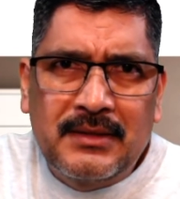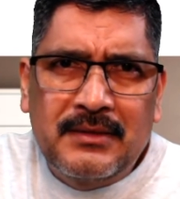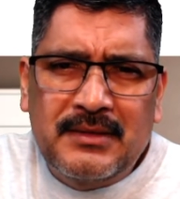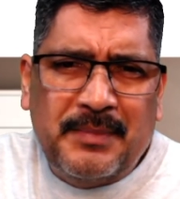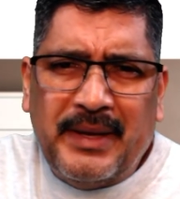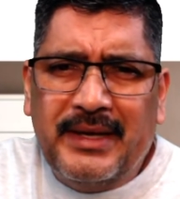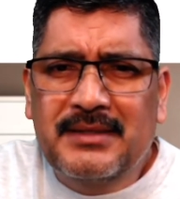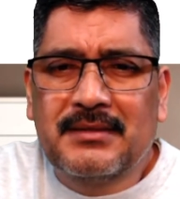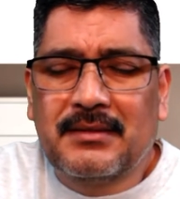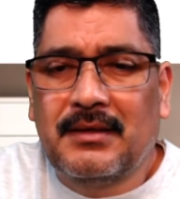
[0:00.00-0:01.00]

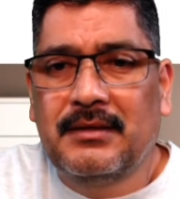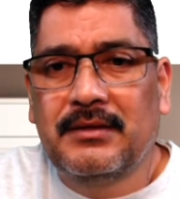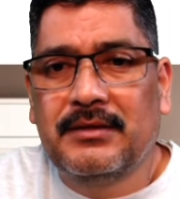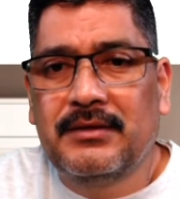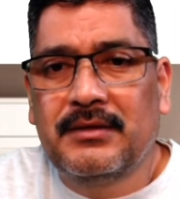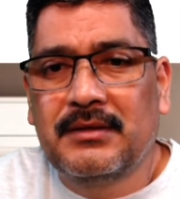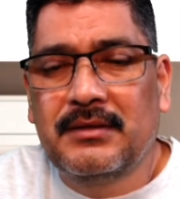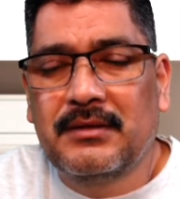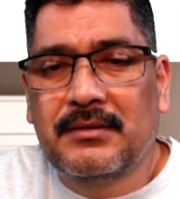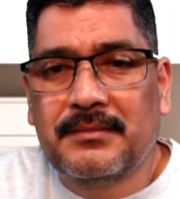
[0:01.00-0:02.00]
specs on
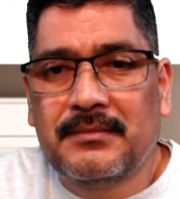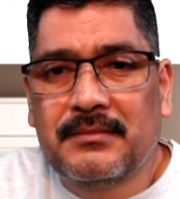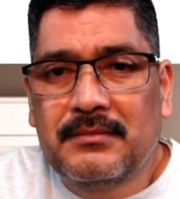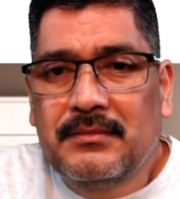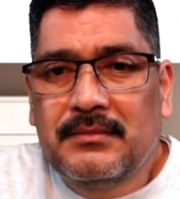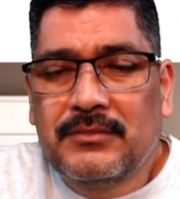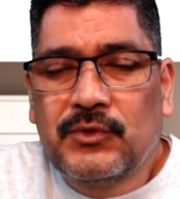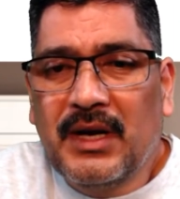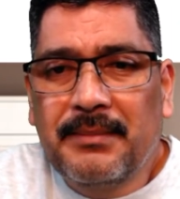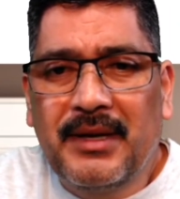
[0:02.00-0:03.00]
the
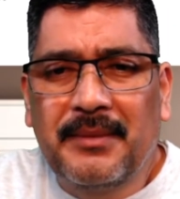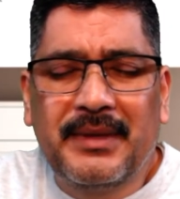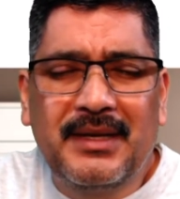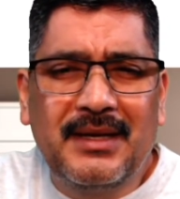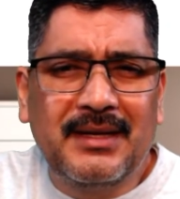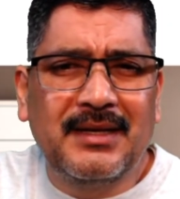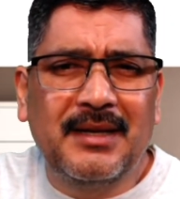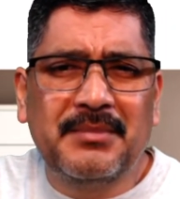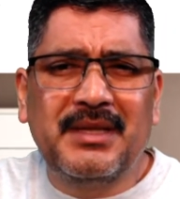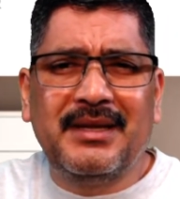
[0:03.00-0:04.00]
track pipe, and
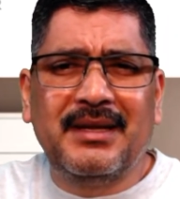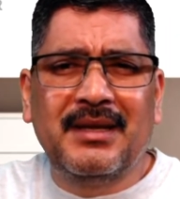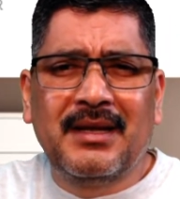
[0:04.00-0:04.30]
I'm thinking,